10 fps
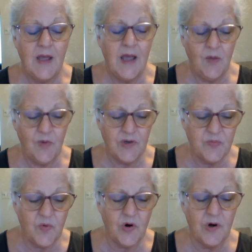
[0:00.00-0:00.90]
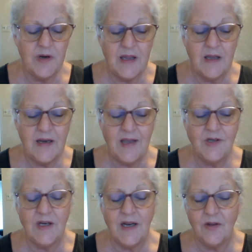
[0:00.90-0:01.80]
He was born in
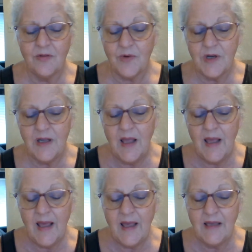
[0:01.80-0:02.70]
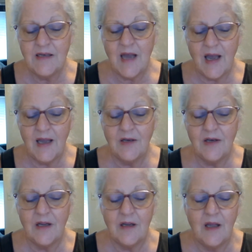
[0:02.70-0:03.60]
1883 and died
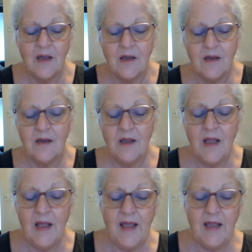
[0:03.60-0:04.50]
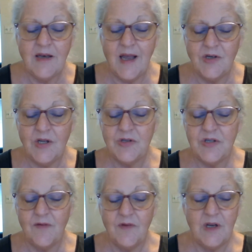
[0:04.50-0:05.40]
in
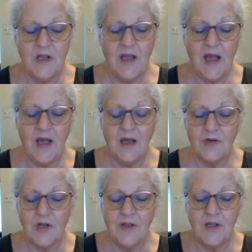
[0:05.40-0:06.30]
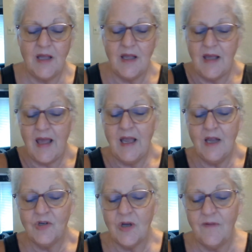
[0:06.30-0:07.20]
1970 at the
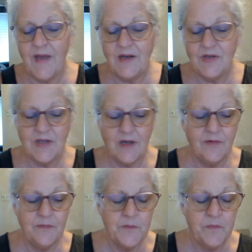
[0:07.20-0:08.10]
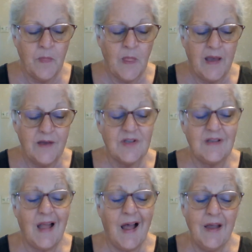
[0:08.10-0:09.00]
age of 87. His
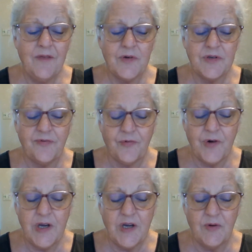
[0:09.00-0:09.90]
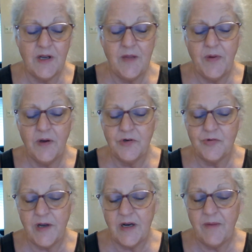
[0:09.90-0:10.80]
life was frequently
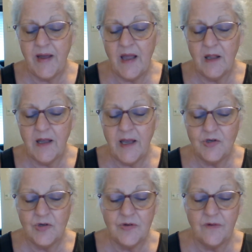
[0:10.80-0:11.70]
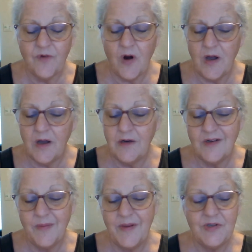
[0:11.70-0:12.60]
punctuated by allegations of fraud,
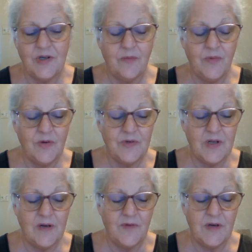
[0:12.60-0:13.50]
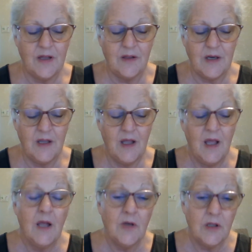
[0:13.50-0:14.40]
domestic abuse, and infidelity.
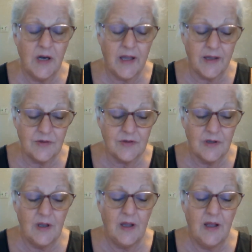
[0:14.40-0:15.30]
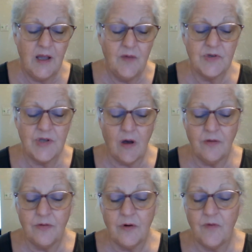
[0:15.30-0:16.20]
Nonetheless, he was the
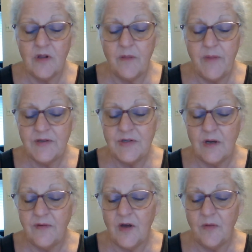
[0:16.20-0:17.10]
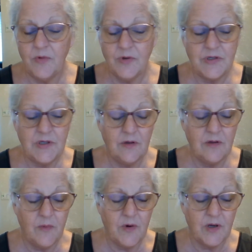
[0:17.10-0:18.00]
author of one of the best self-help books still in
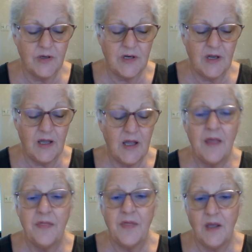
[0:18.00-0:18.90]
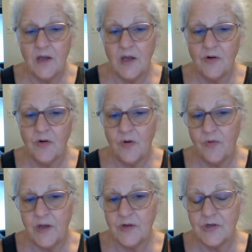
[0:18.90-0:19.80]
the market today, Think and Grow
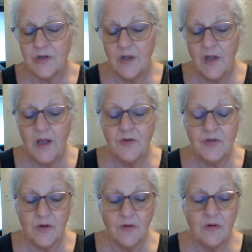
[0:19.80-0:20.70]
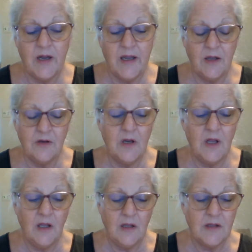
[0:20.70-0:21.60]
Rich. So again,
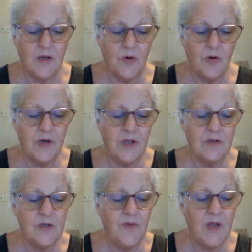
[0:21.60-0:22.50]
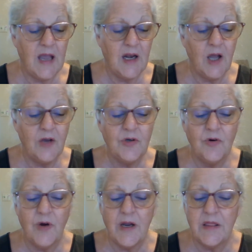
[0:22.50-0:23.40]
the quote is, if you cannot do
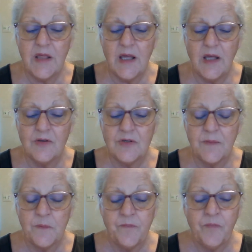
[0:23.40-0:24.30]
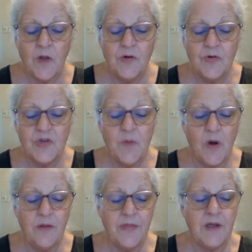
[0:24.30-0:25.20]
great things, do
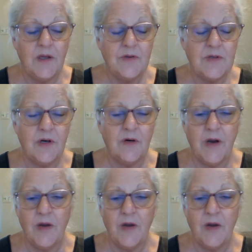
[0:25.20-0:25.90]
small things in a great